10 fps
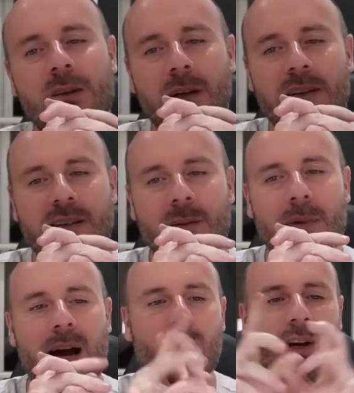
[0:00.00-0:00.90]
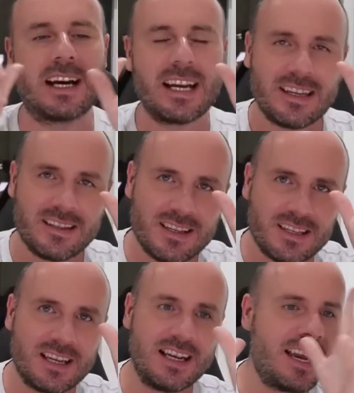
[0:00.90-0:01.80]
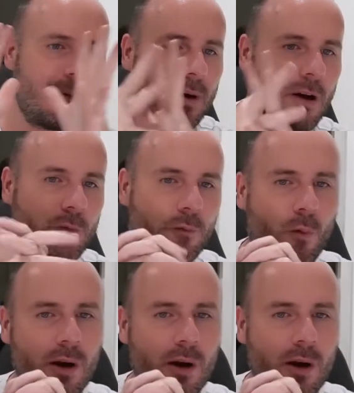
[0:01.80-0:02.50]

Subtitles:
Minister Baerbock definitely dancing